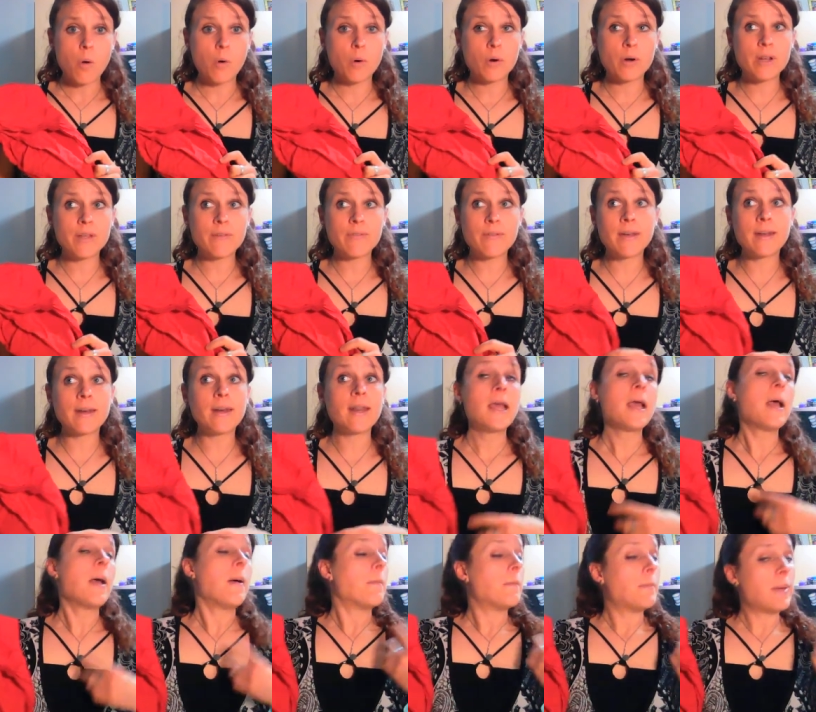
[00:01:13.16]
Or
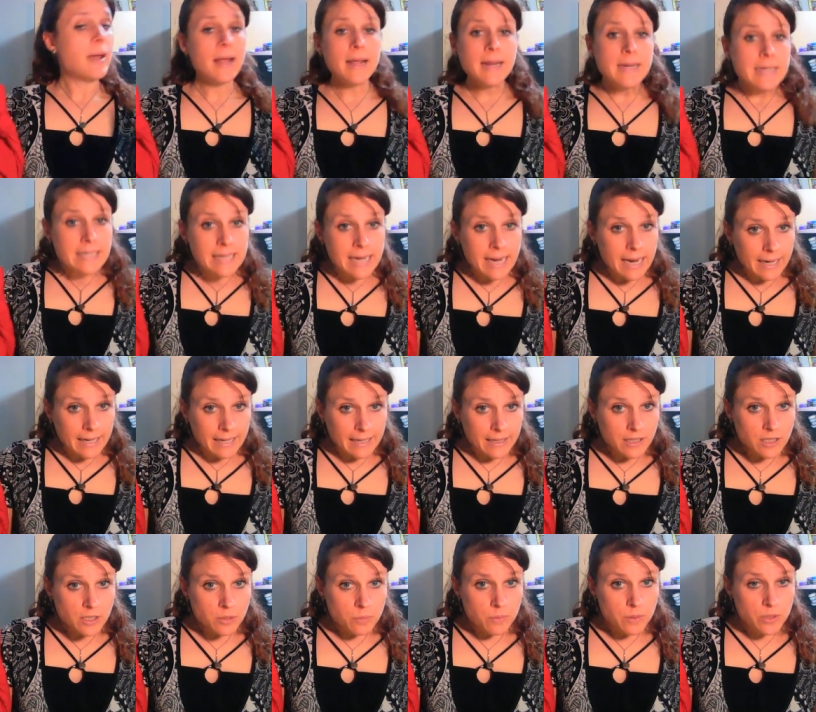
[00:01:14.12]
even
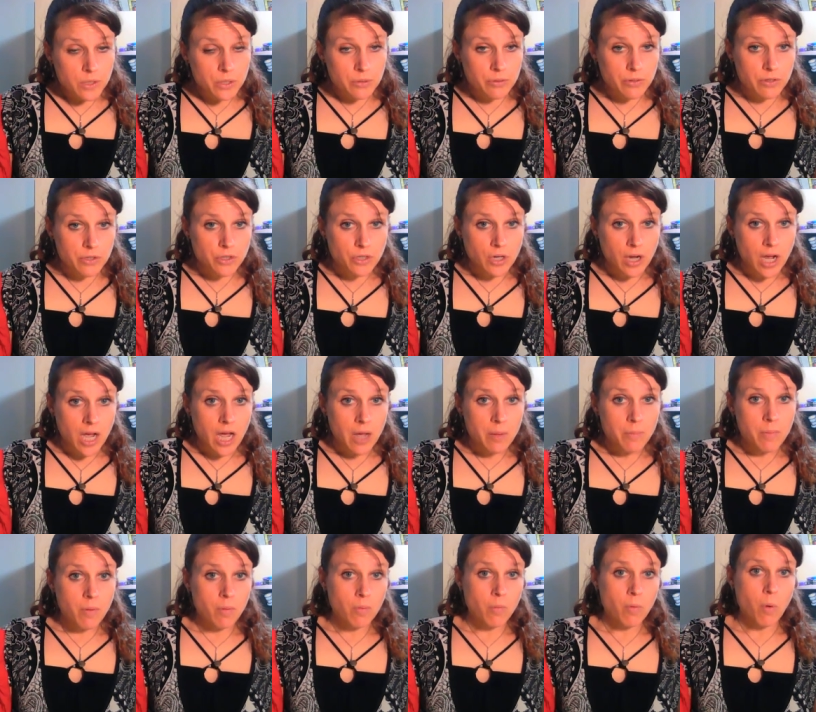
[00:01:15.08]
bandanas would do the
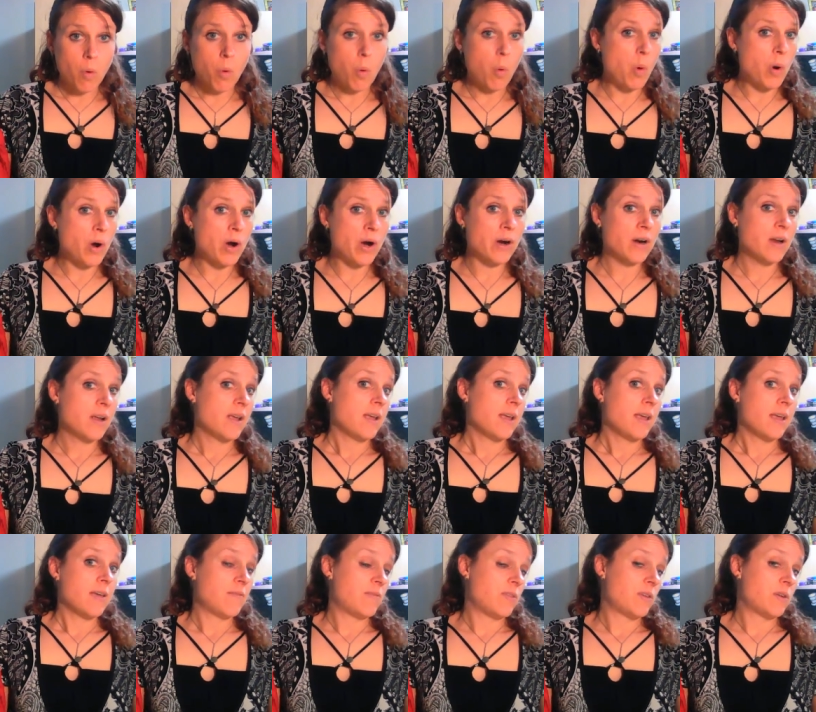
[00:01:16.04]
job. Or
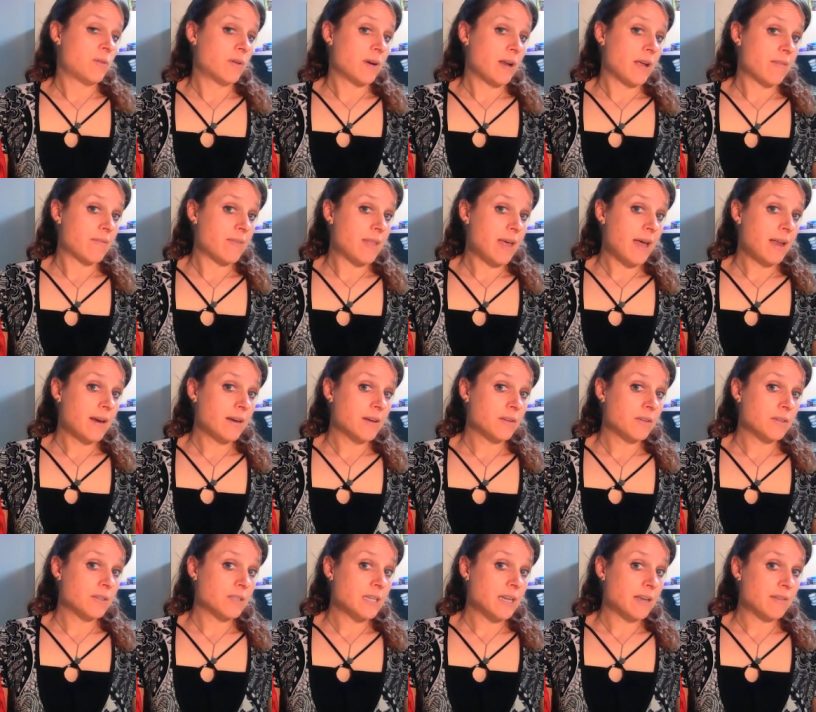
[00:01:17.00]
if you don't have that
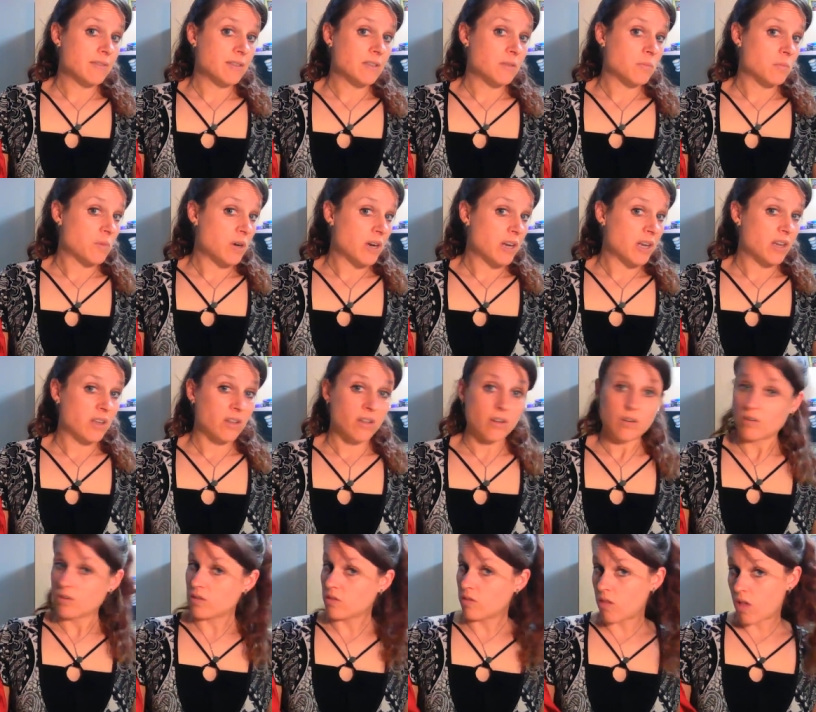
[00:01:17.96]
and you just have some
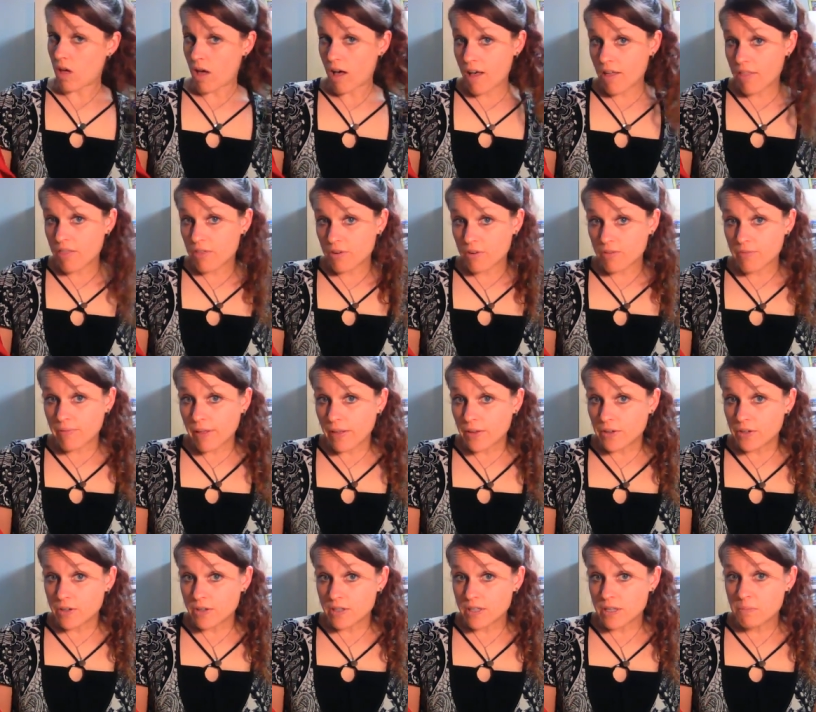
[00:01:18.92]
regular cloth or
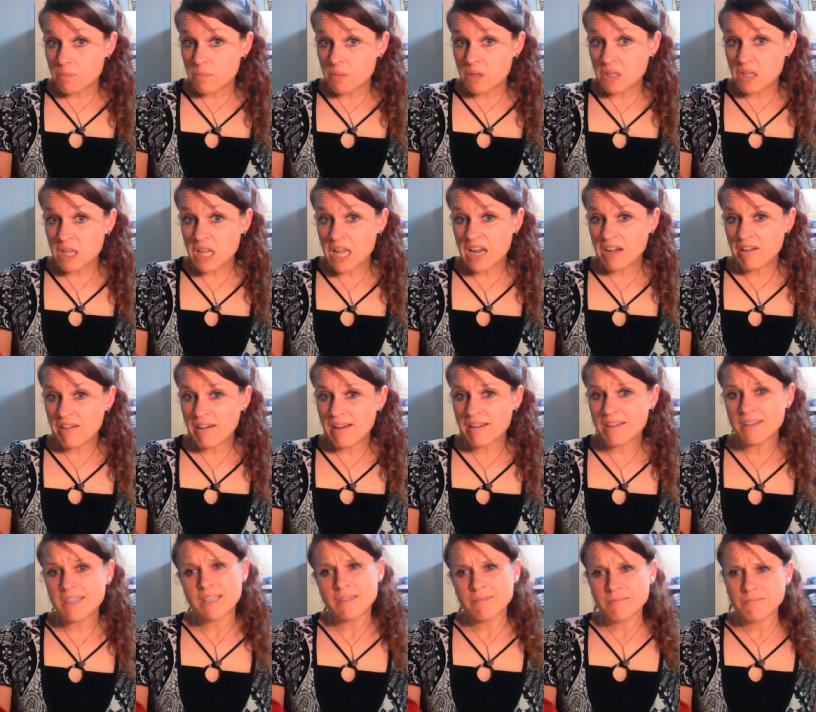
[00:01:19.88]
felt or something lying
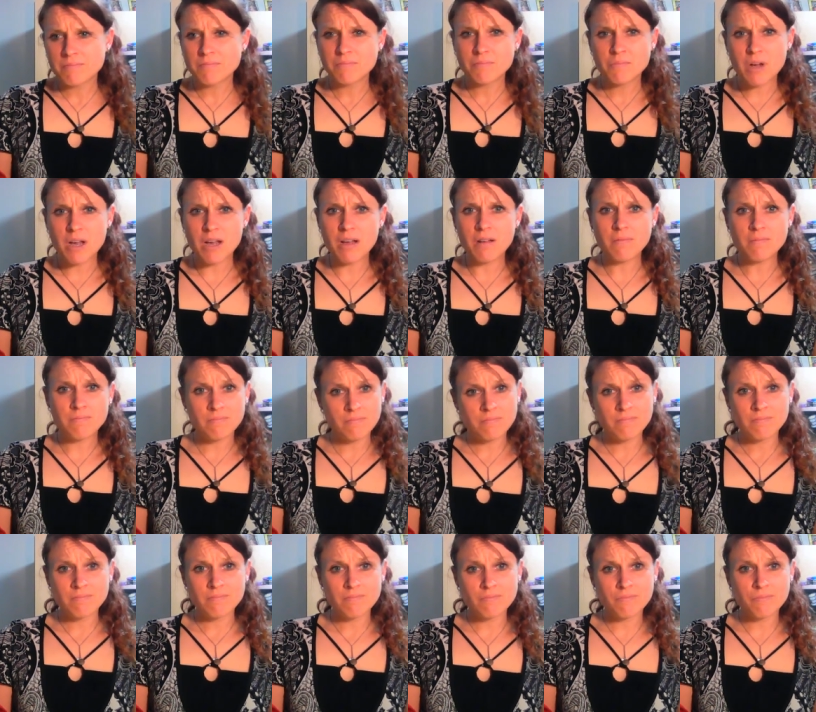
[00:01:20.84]
around, well,
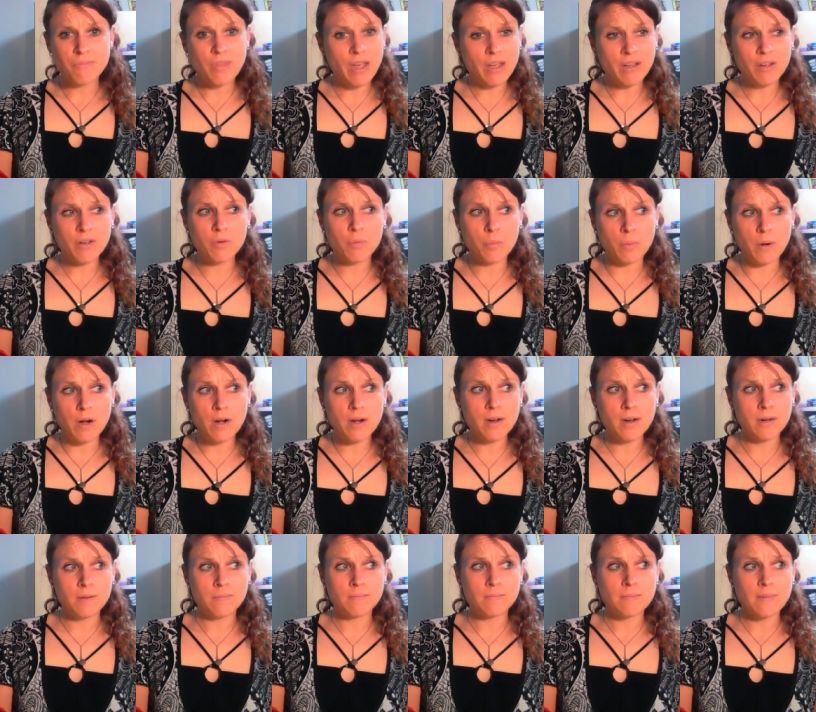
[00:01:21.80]
that could
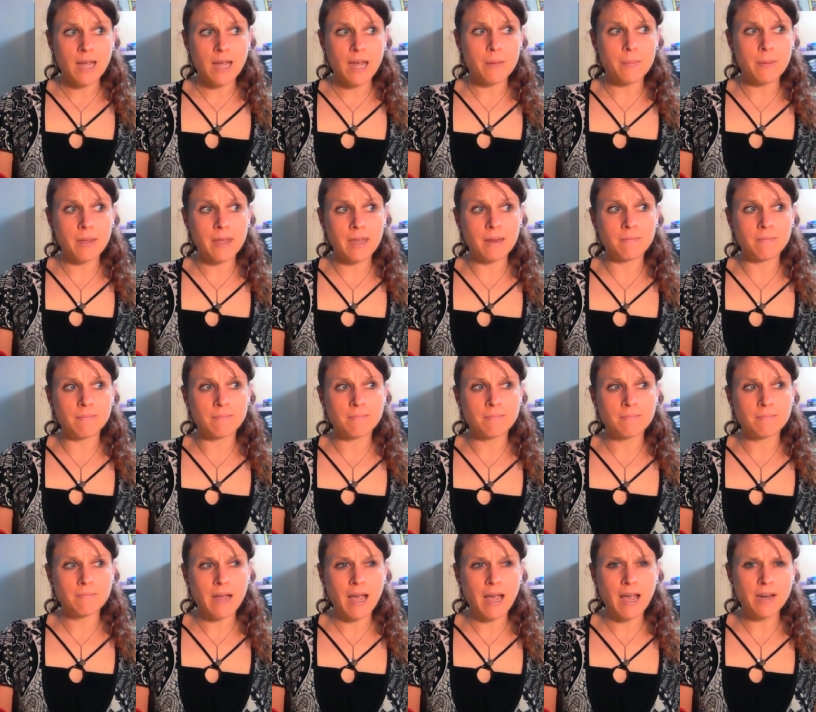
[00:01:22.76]
work. I mean,
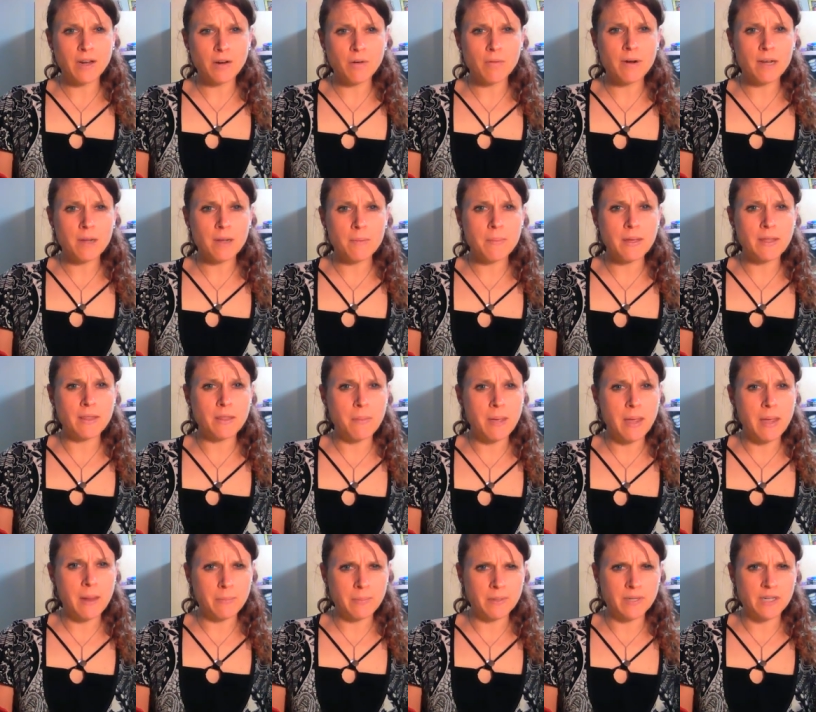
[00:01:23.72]
I don't recommend the
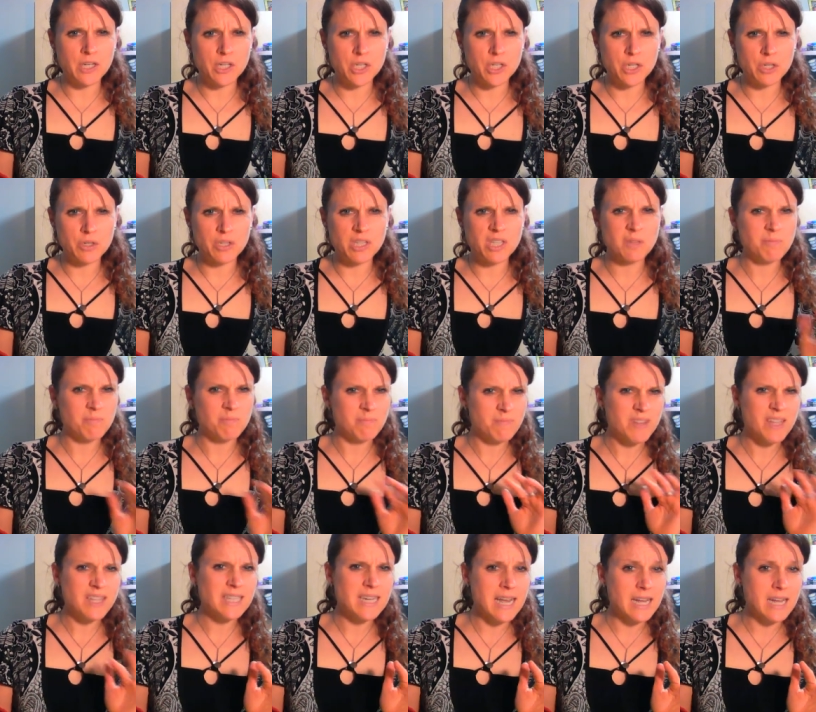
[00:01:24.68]
paper tissues.
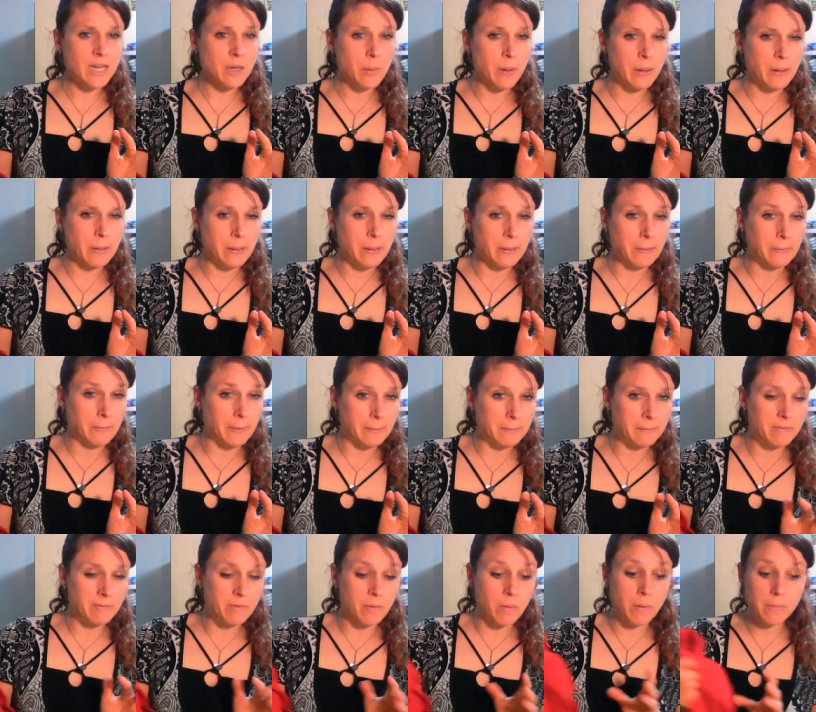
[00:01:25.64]
It's not quite going to
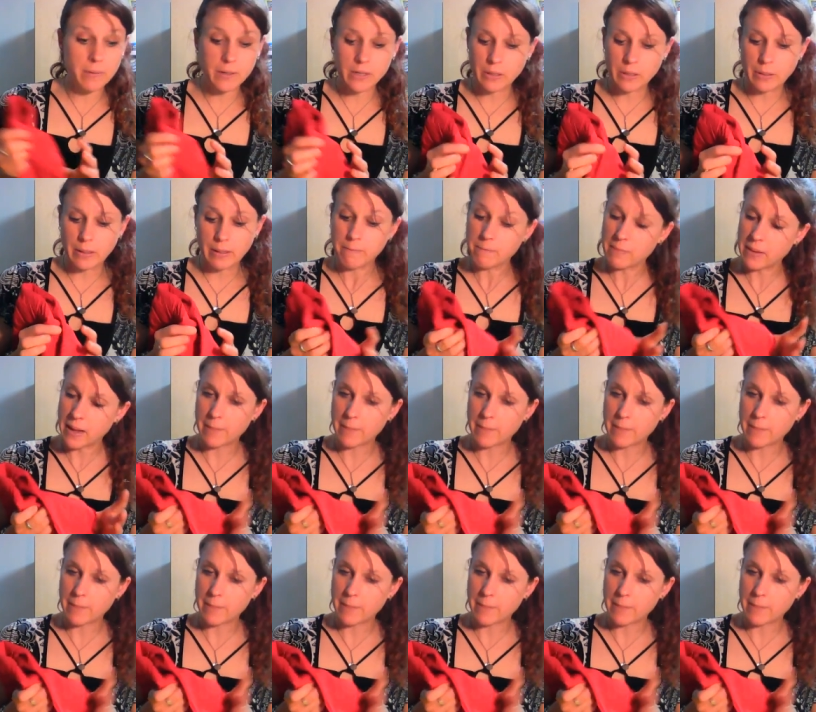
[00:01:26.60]
work for what we're doing.